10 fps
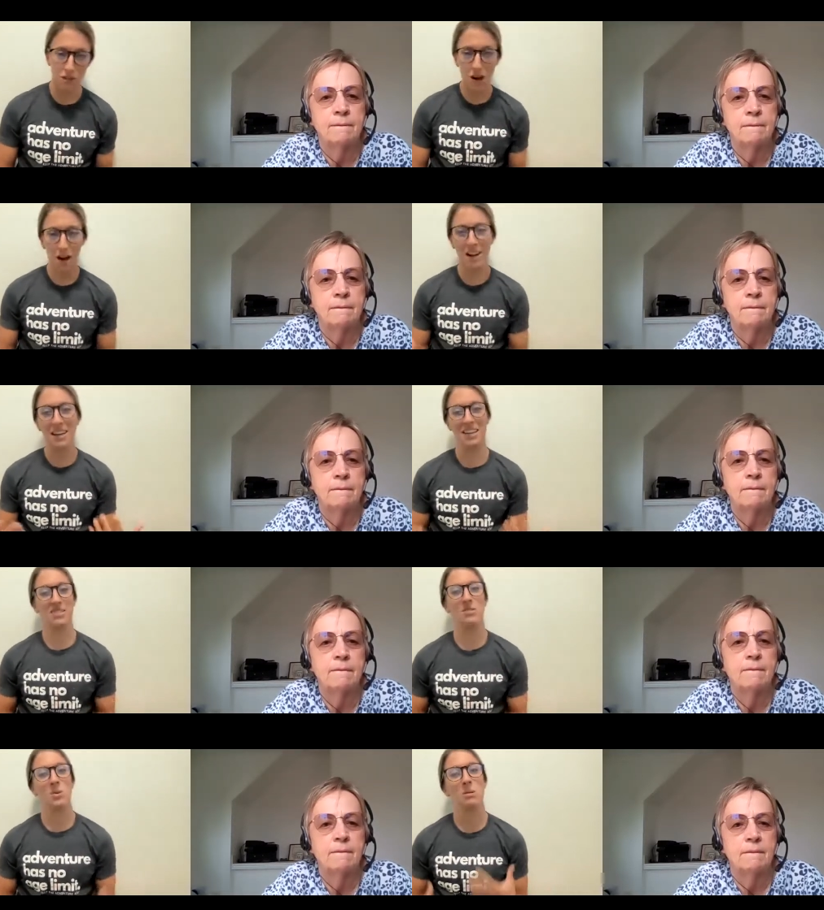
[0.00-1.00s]
Speaker 1: not. And
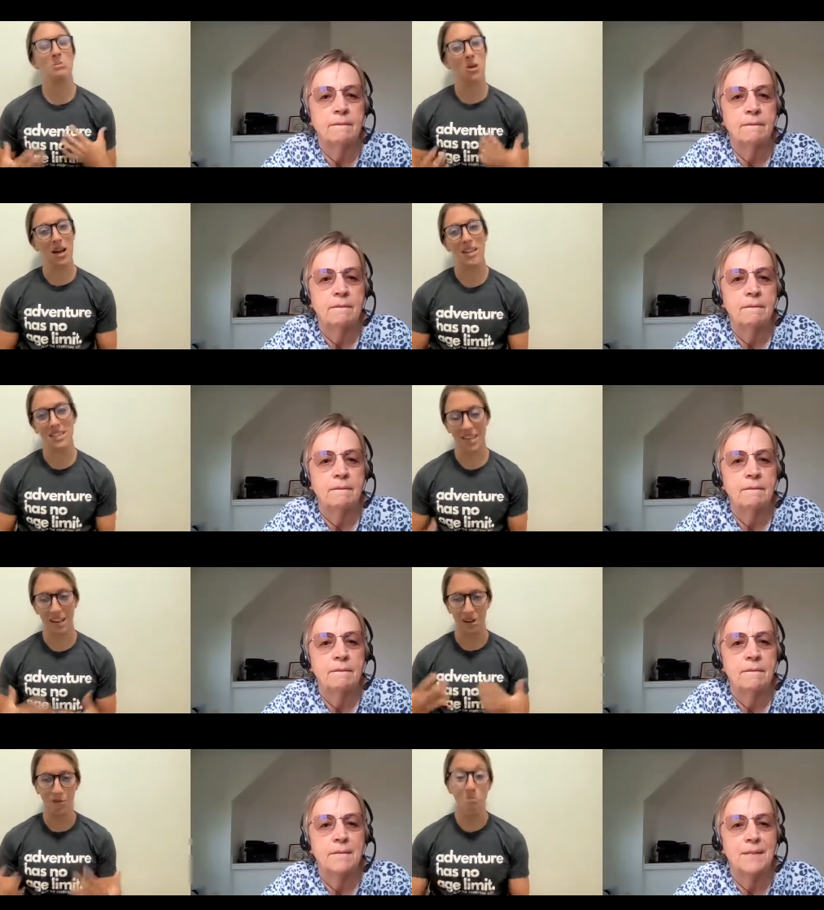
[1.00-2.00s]
so I'm trying to
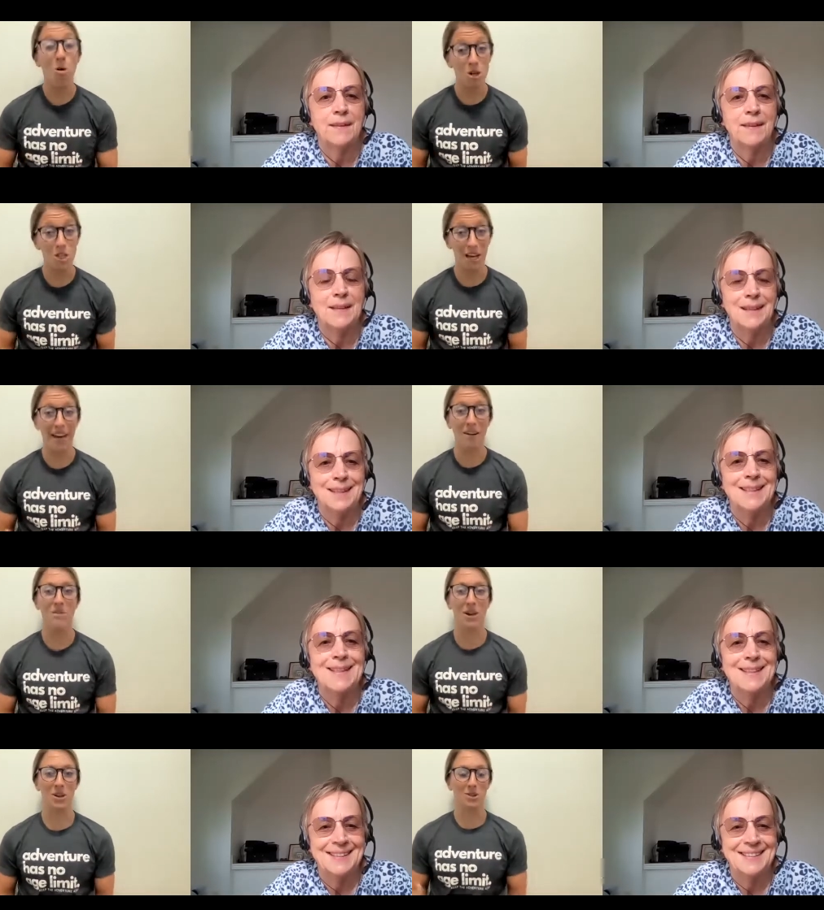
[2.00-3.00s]
kind of push that out
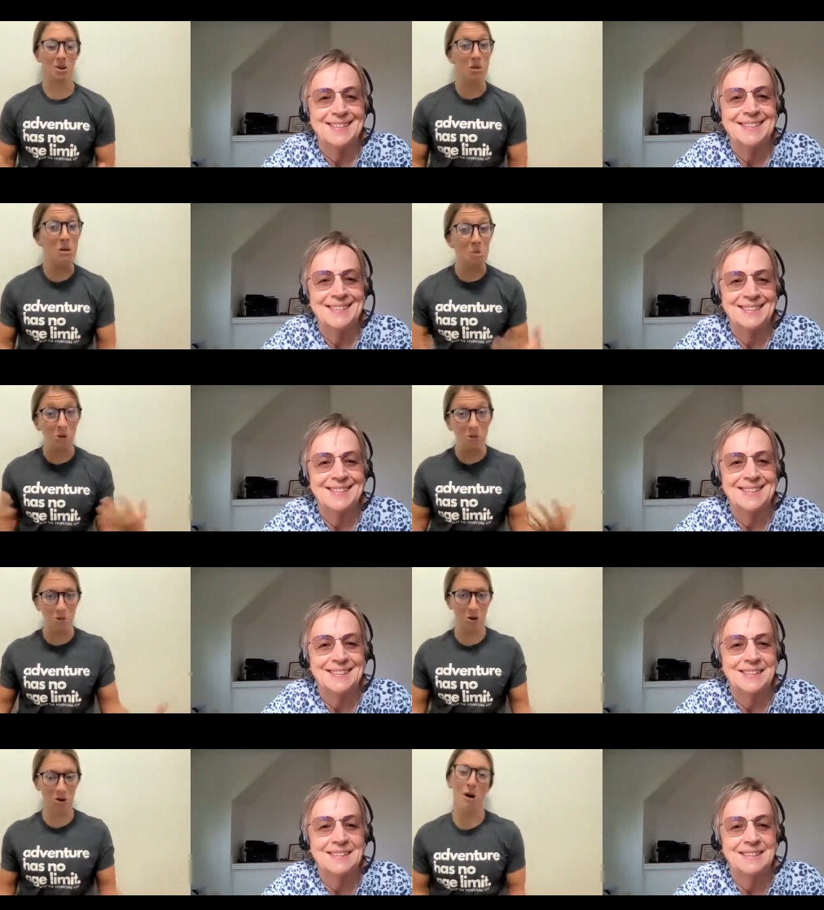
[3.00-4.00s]
there so people feel
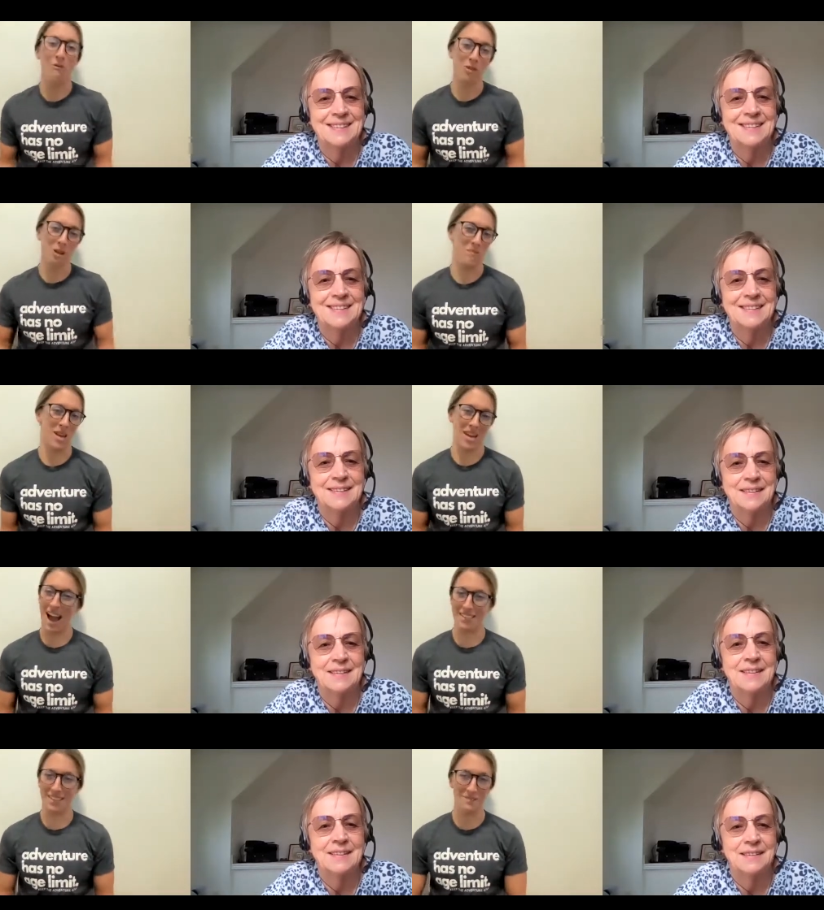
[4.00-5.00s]
more confident being
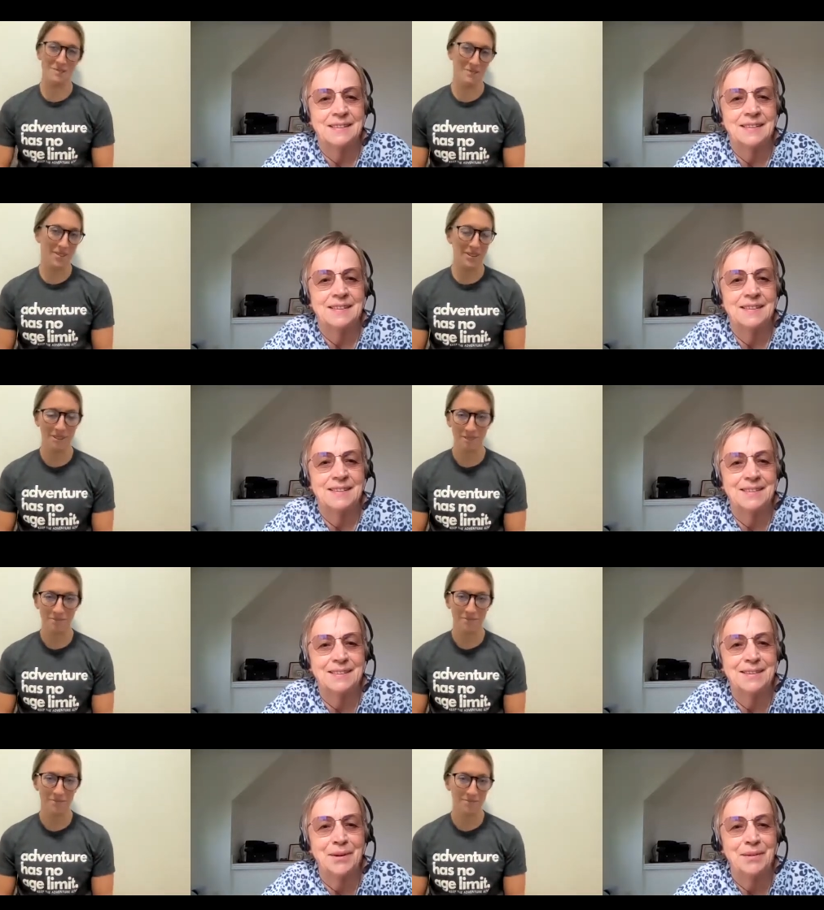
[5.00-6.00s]
active.
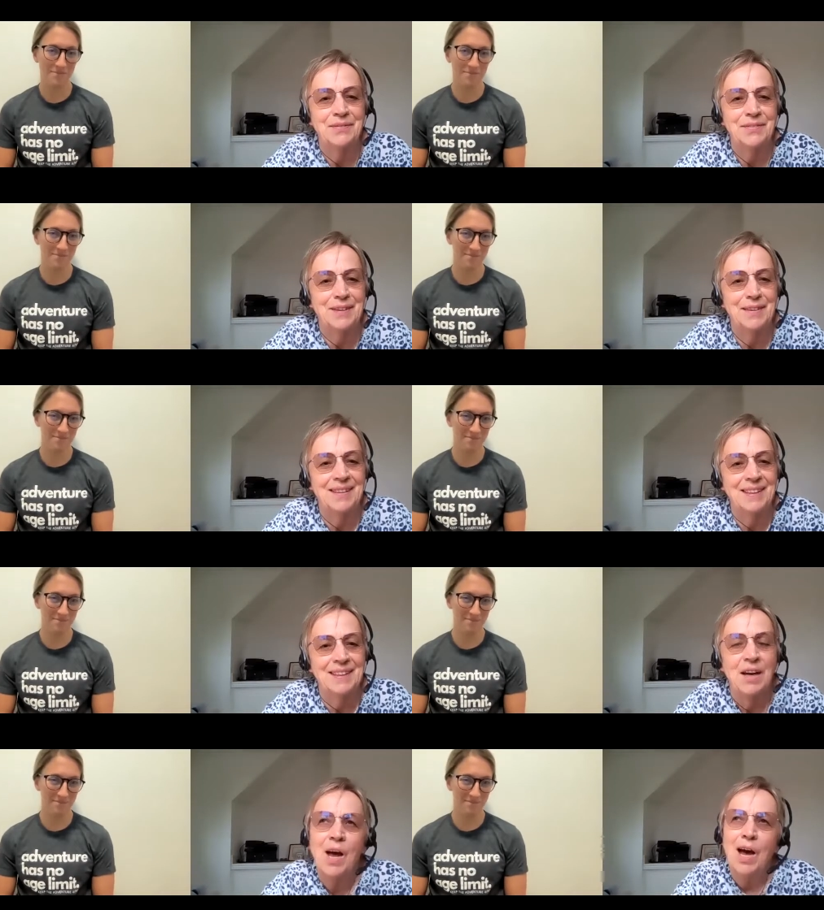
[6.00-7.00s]
Speaker 2: Yeah, yeah.
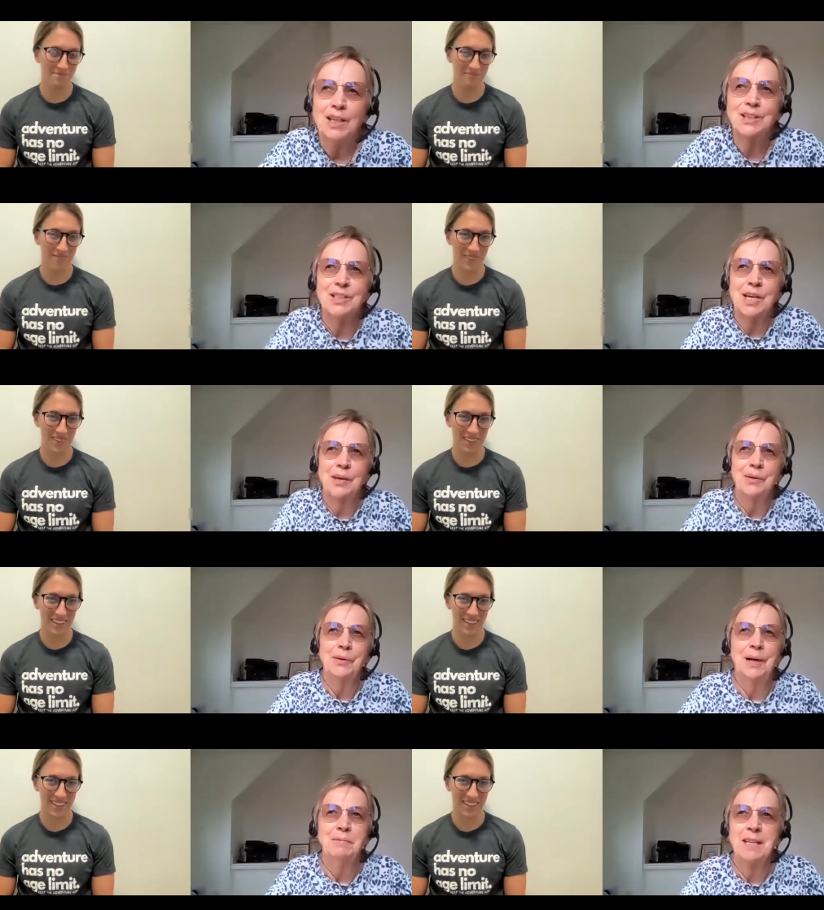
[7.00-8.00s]
And
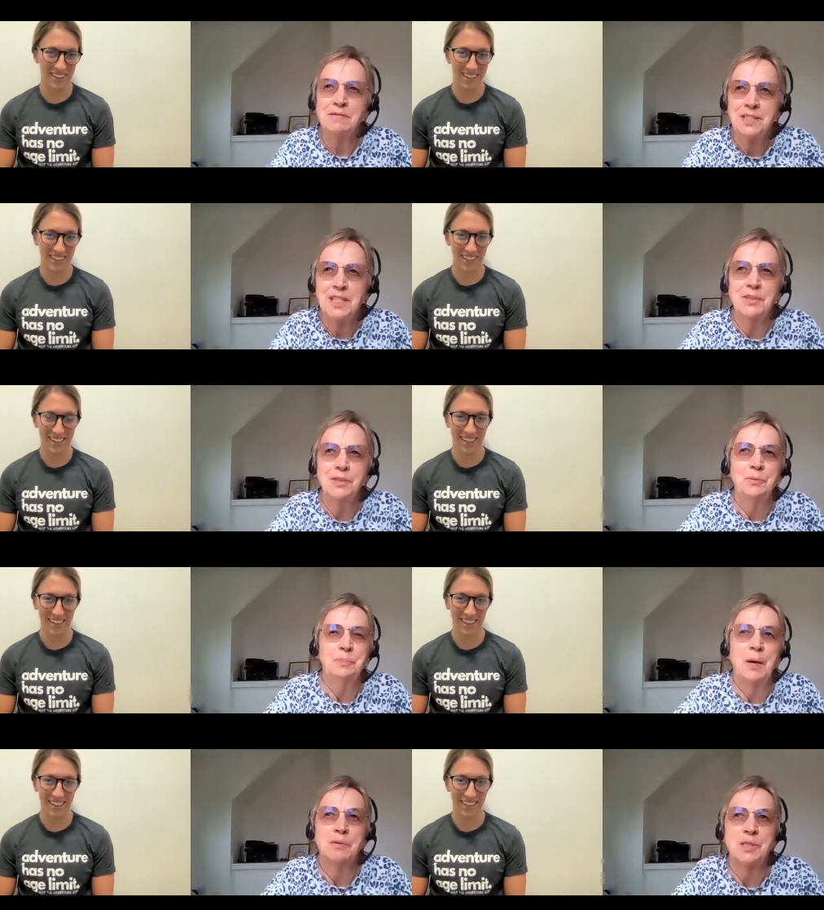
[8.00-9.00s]
so, I mean, I've seen you
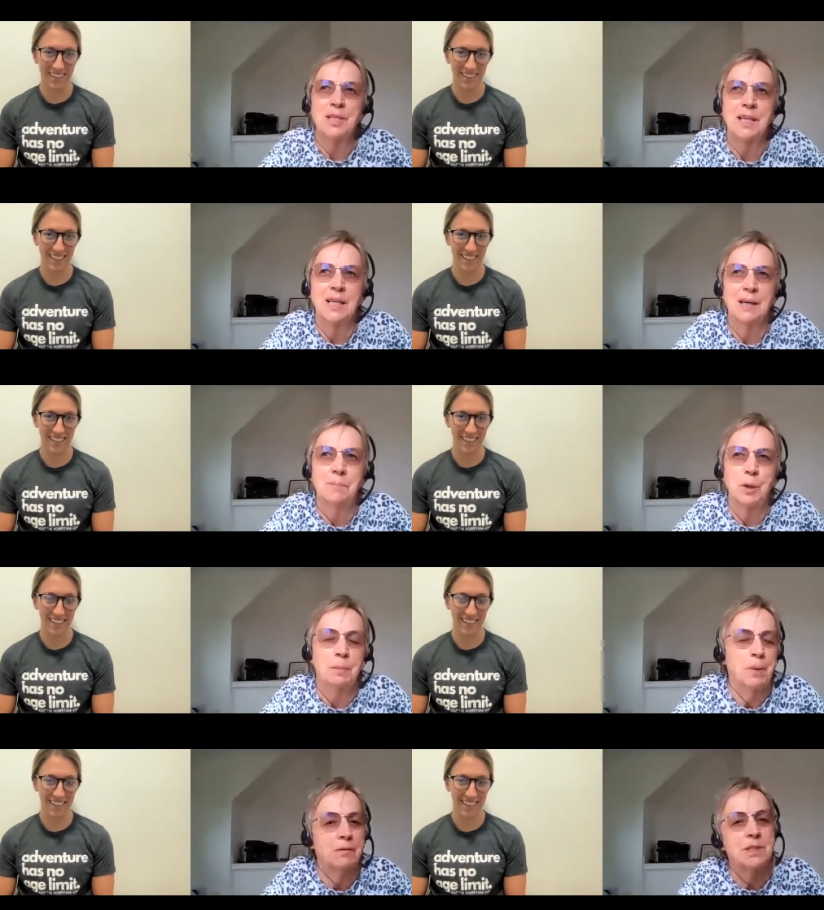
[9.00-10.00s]
posting,
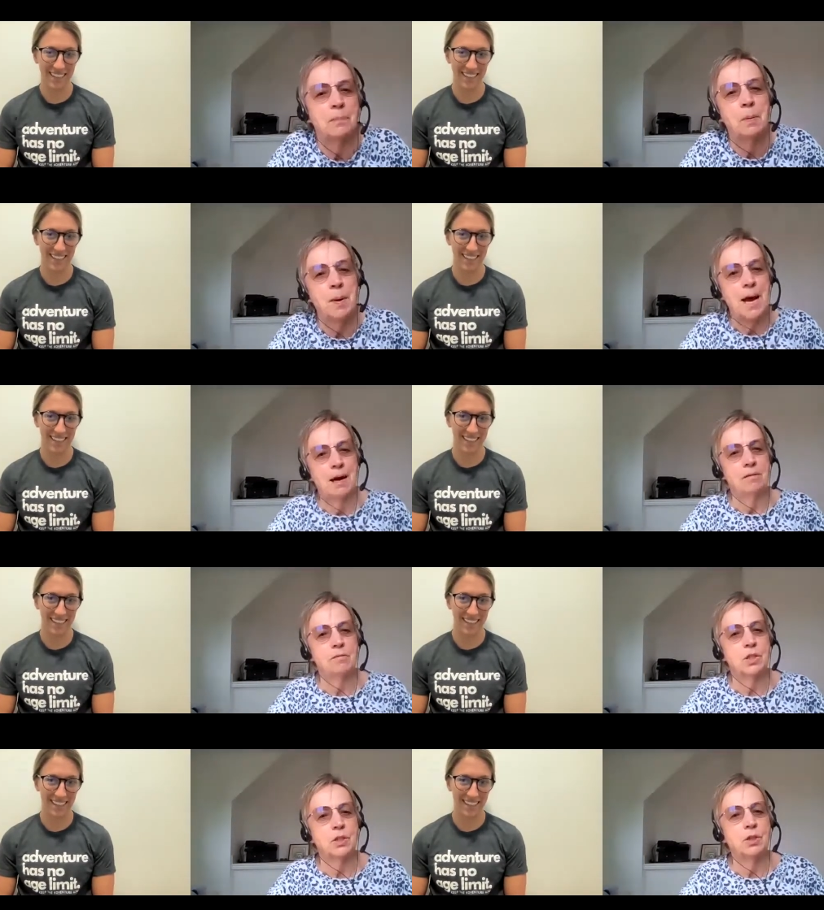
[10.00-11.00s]
putting posts up
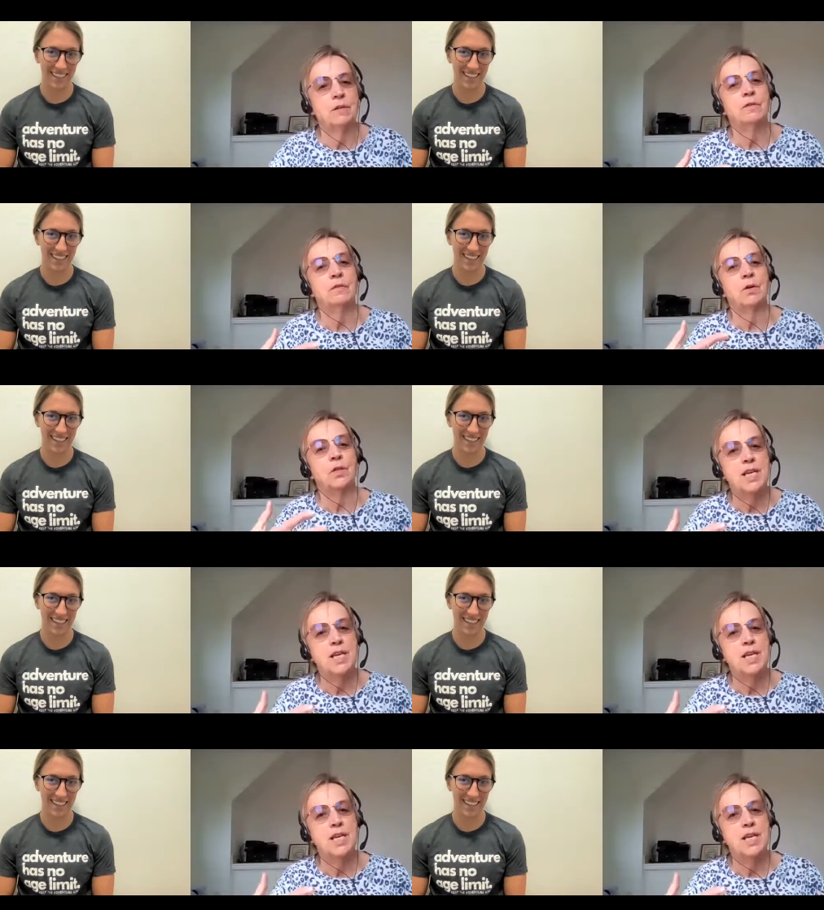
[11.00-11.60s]
about, you know, if you've got